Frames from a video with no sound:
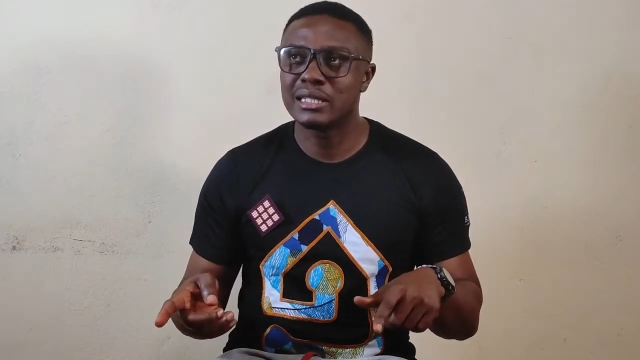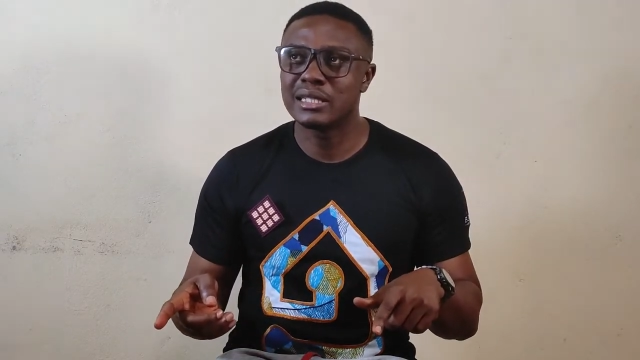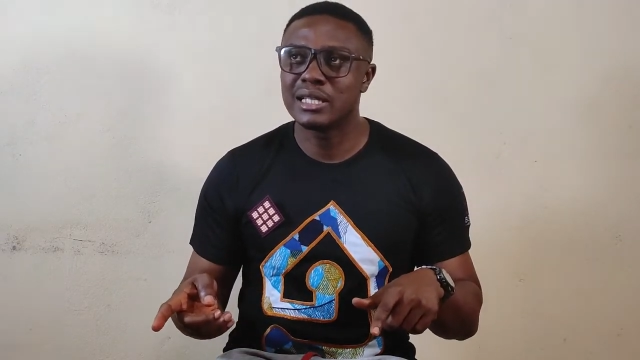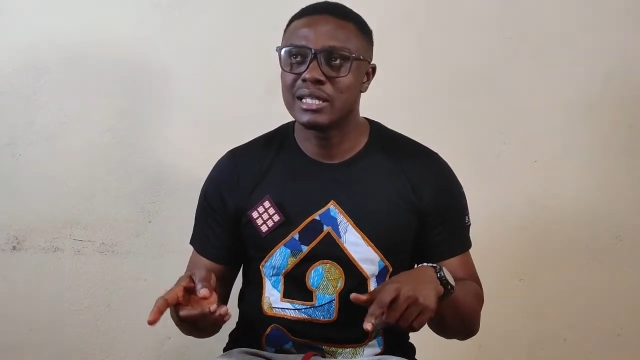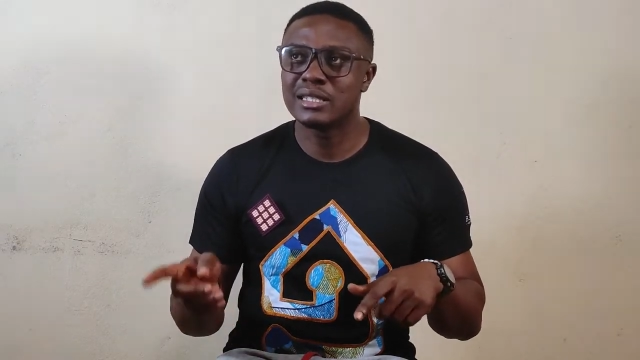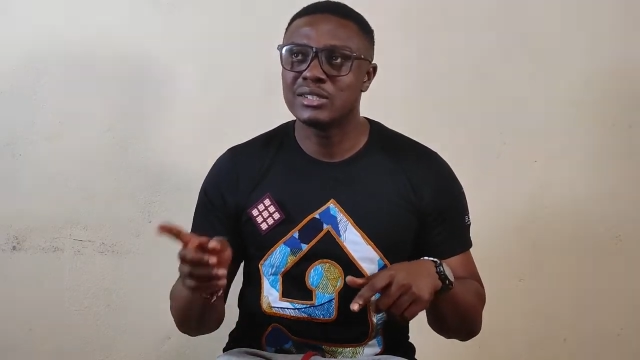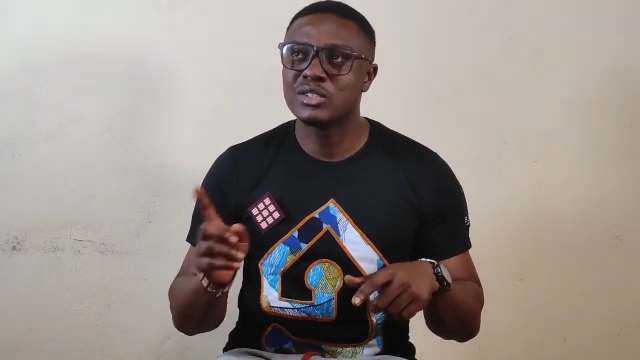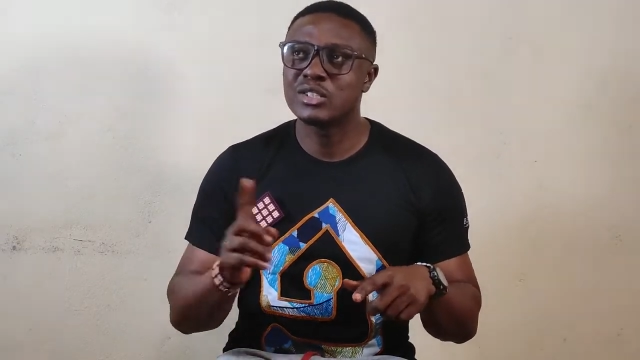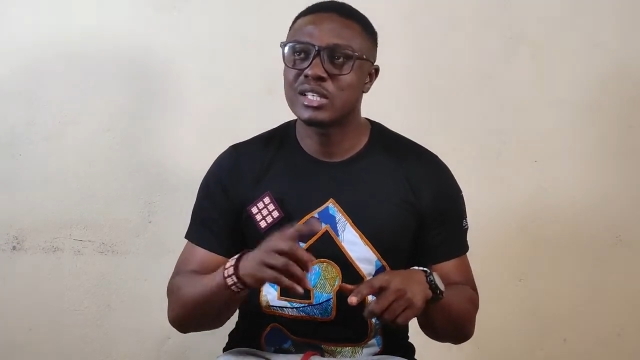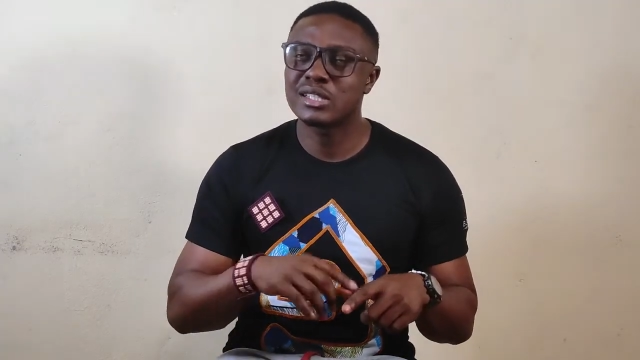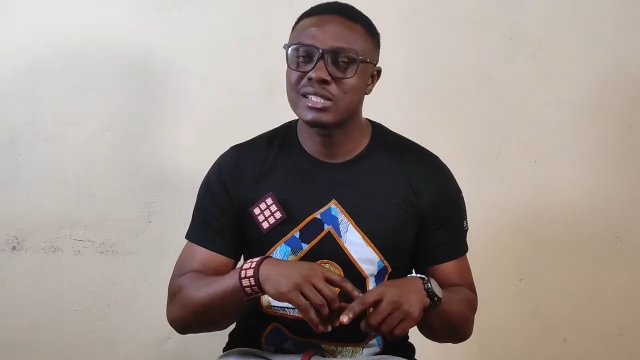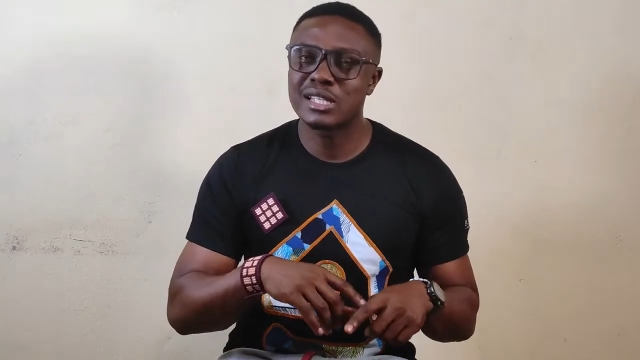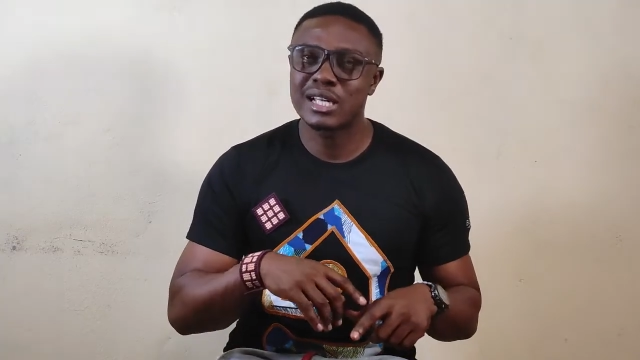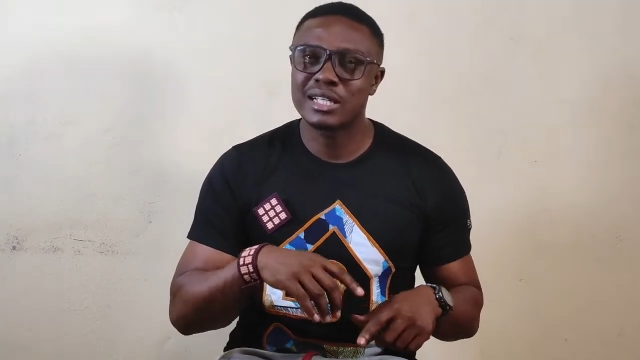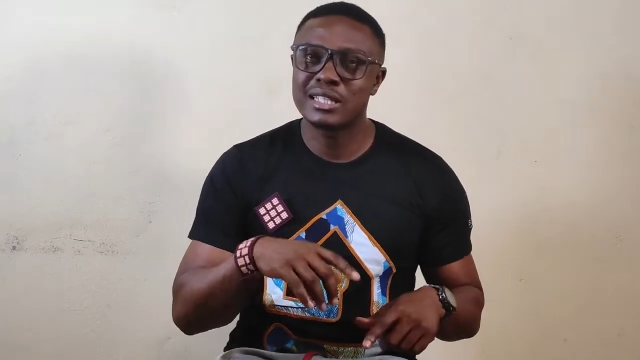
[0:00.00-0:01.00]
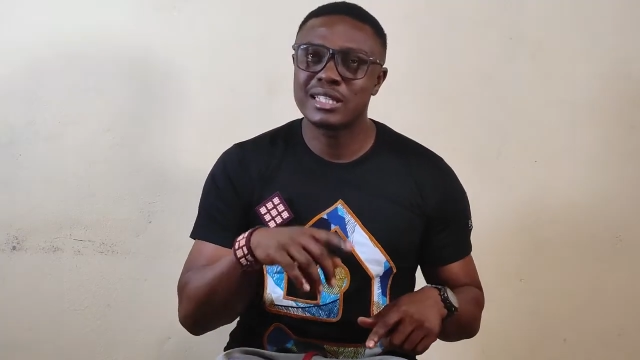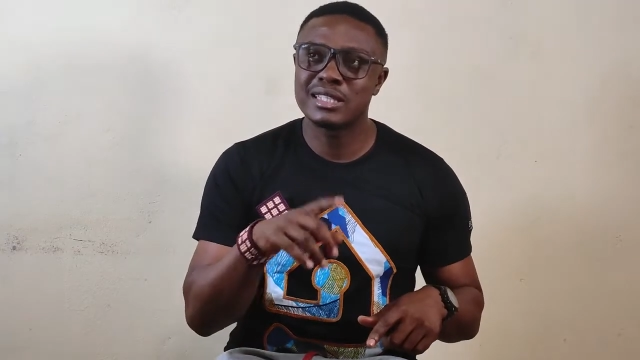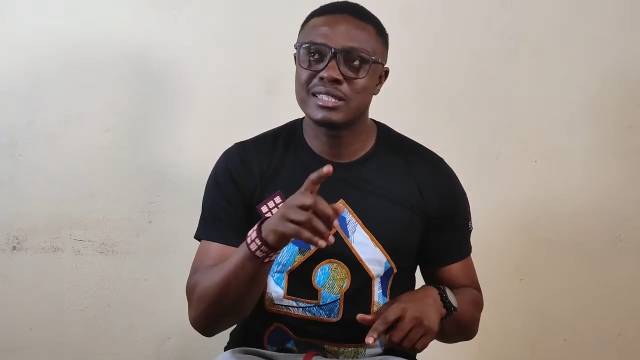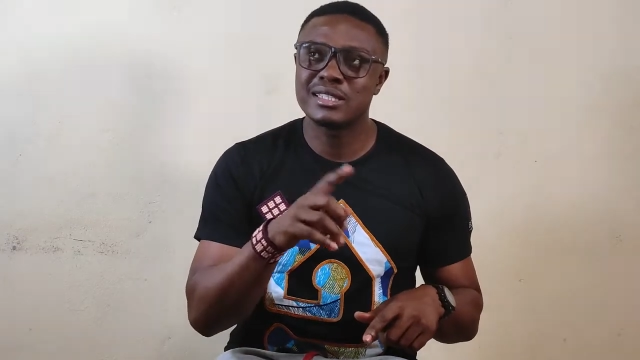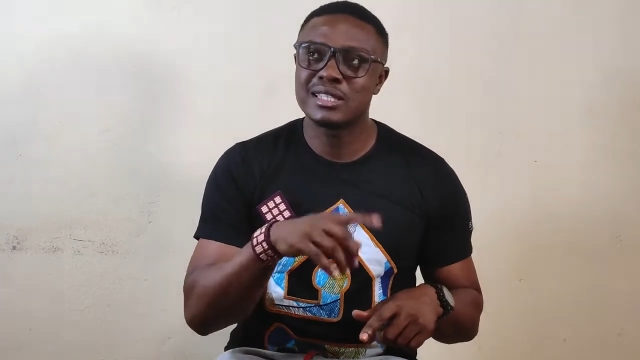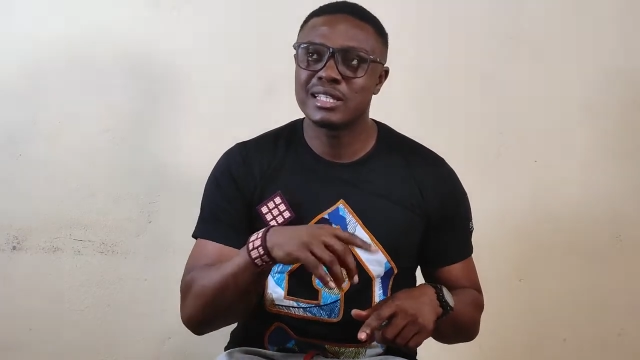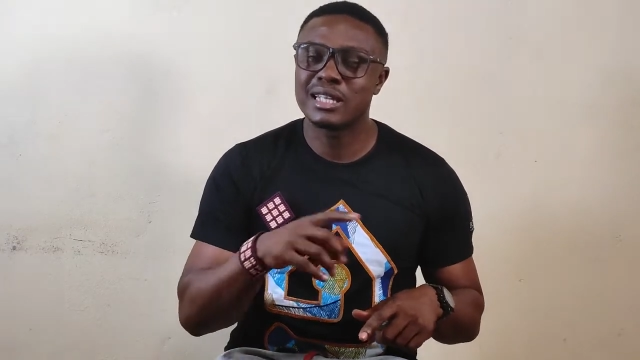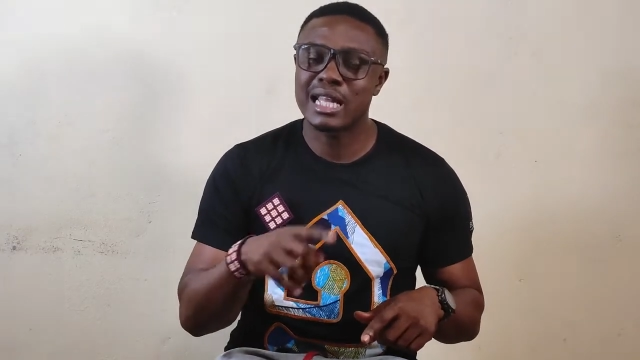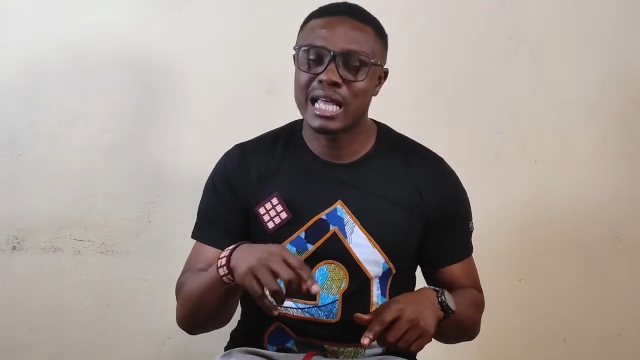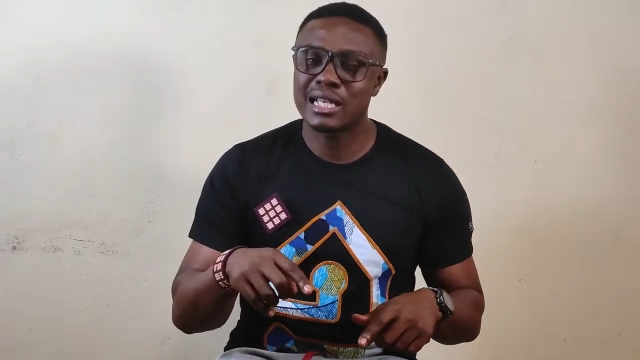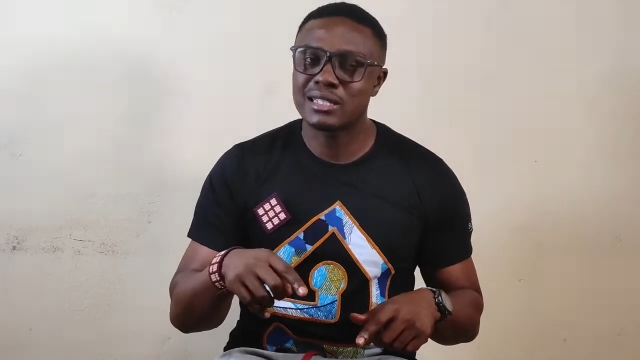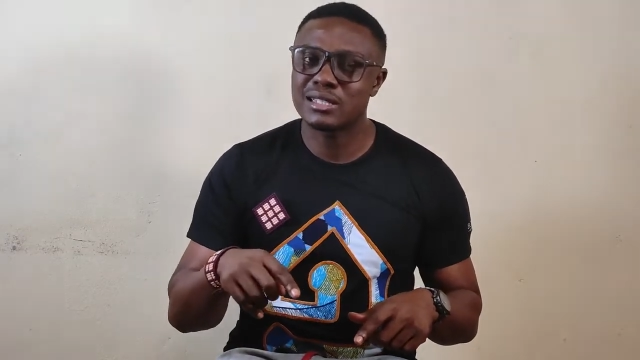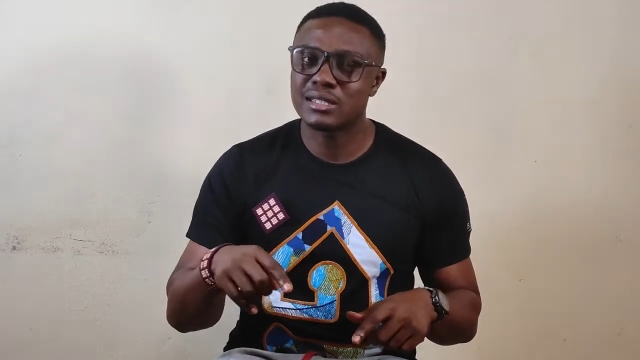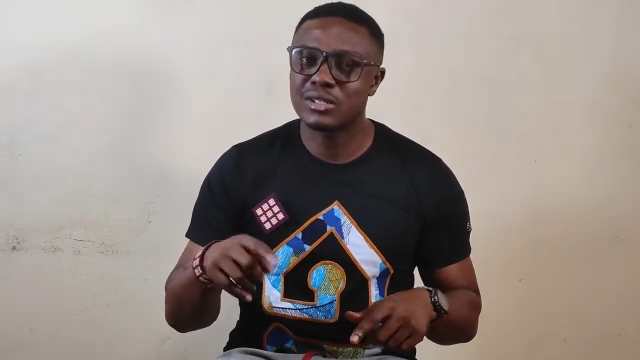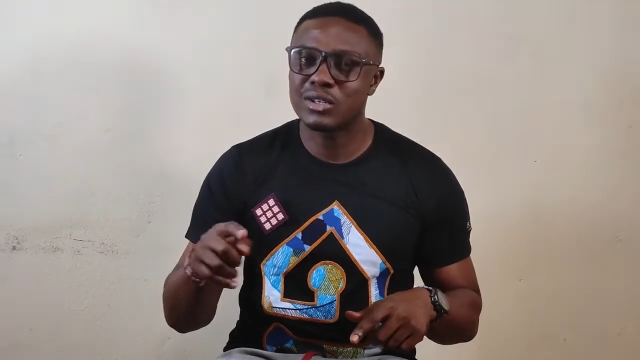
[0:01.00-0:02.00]
it's just that it's the
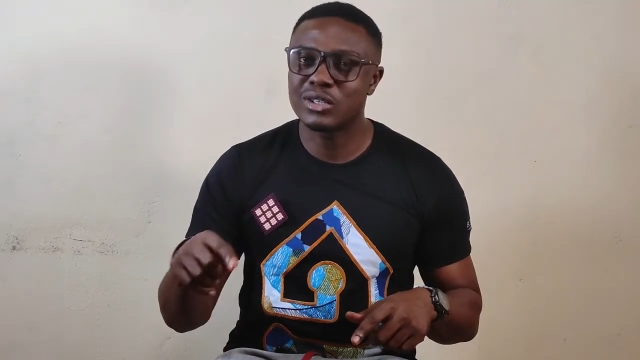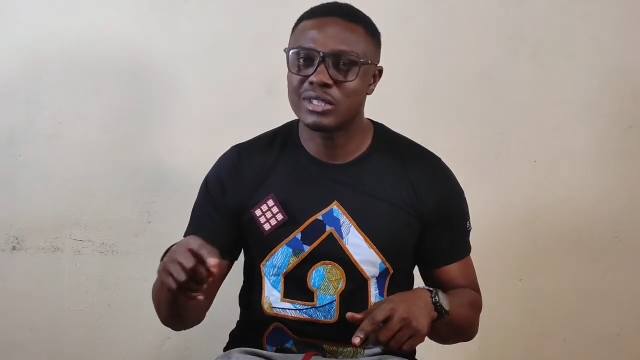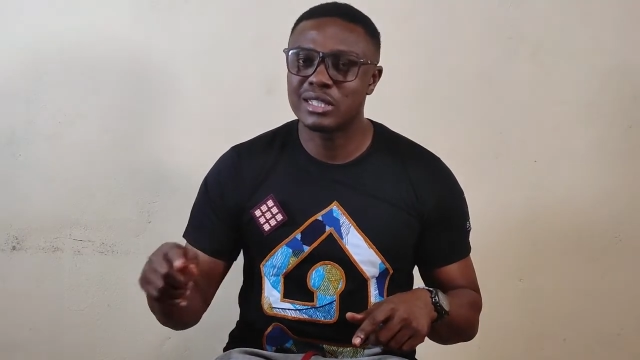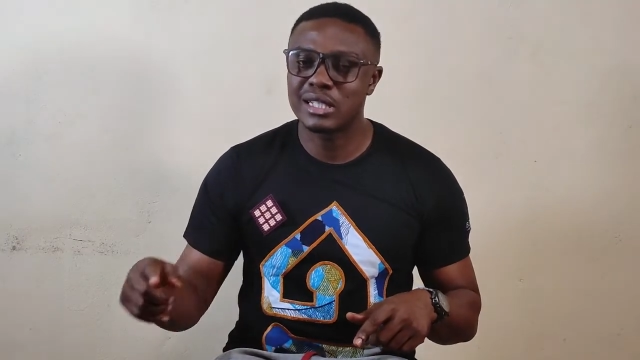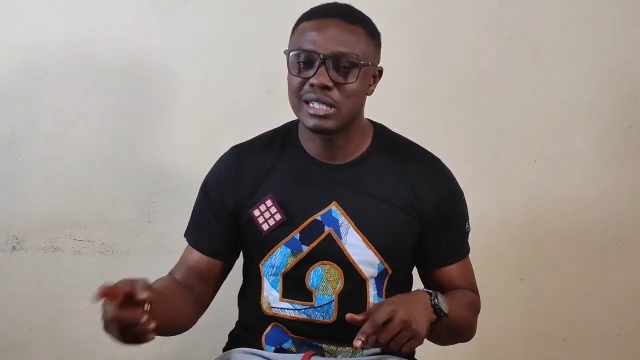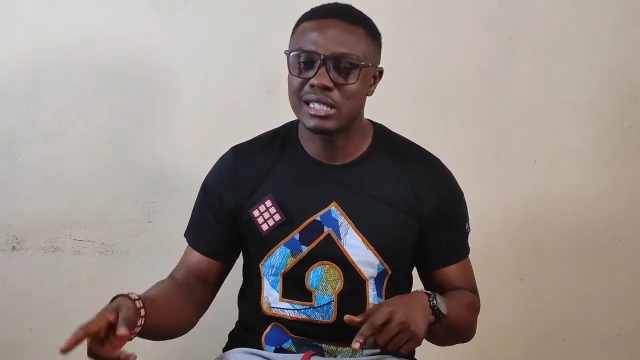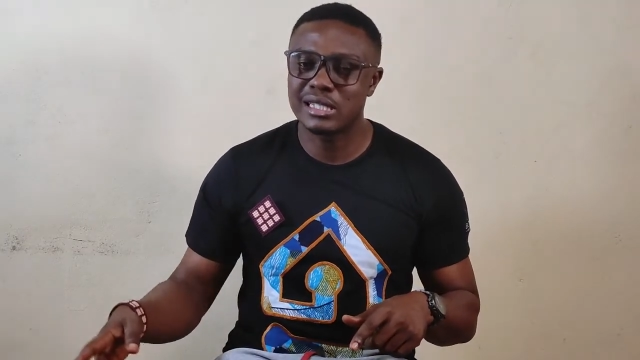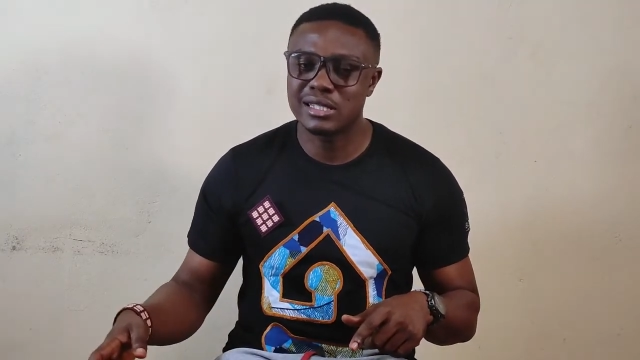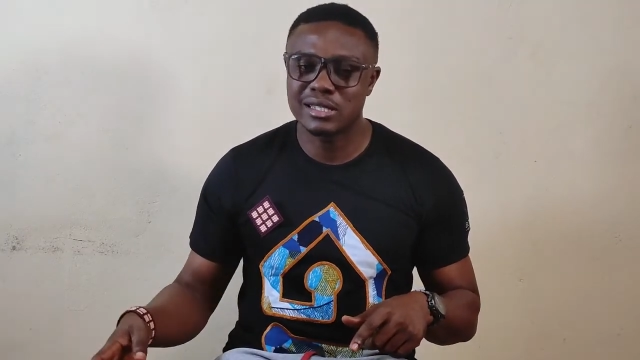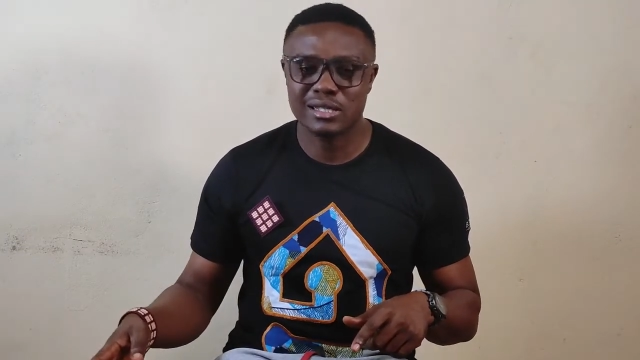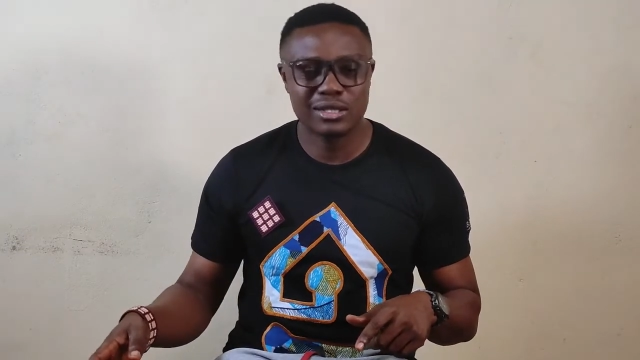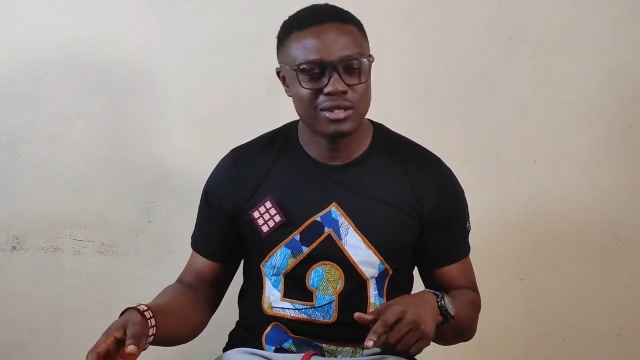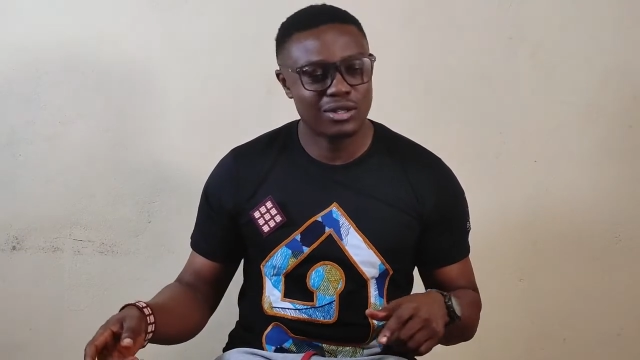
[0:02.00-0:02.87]
last on the list.